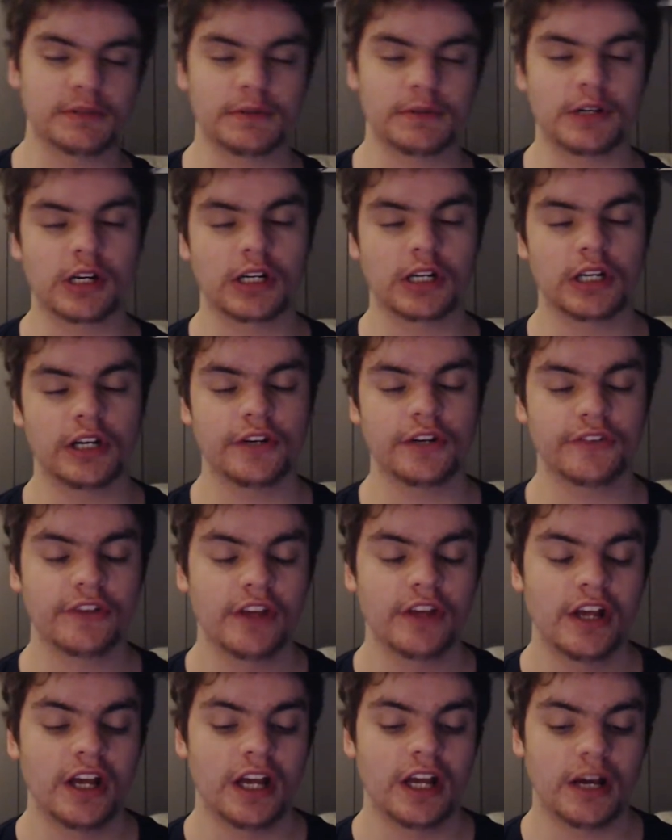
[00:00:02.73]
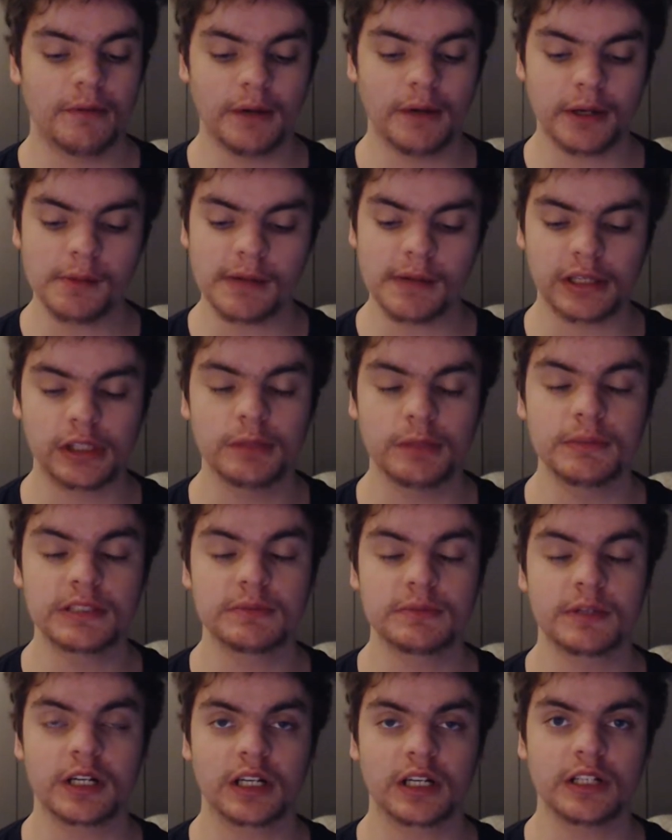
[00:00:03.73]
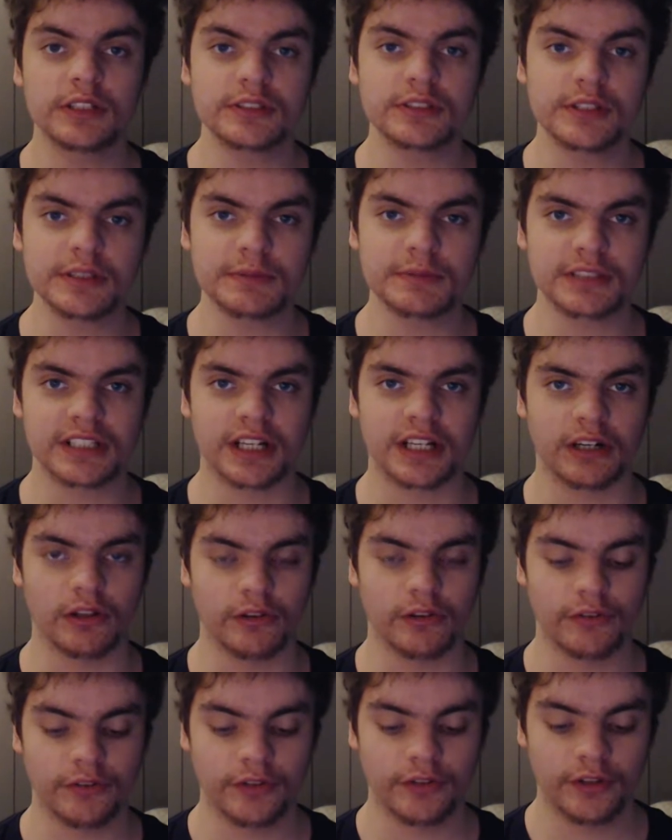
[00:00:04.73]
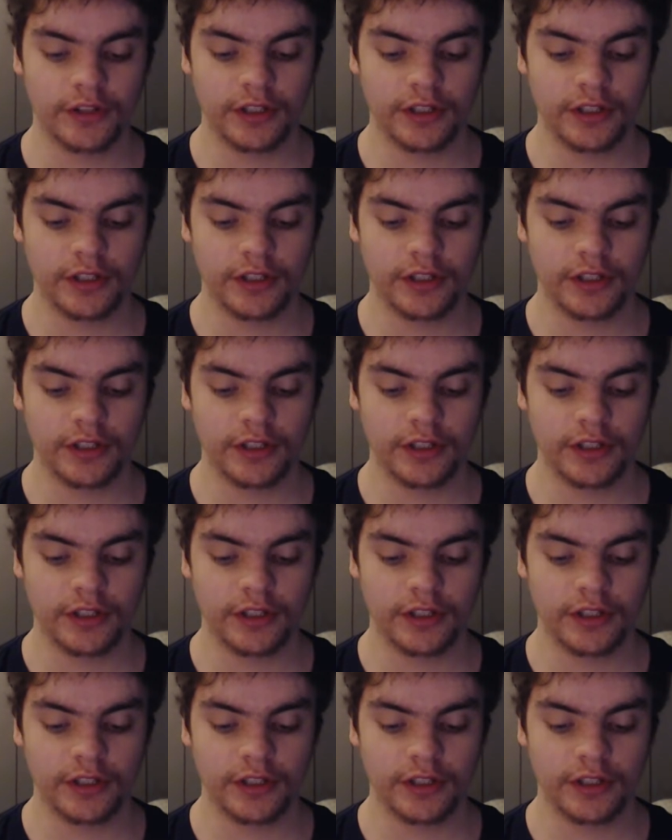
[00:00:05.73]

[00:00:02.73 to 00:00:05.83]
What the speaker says: Binoculars, and welcome back to Mr. Binoculars Christmas Carols.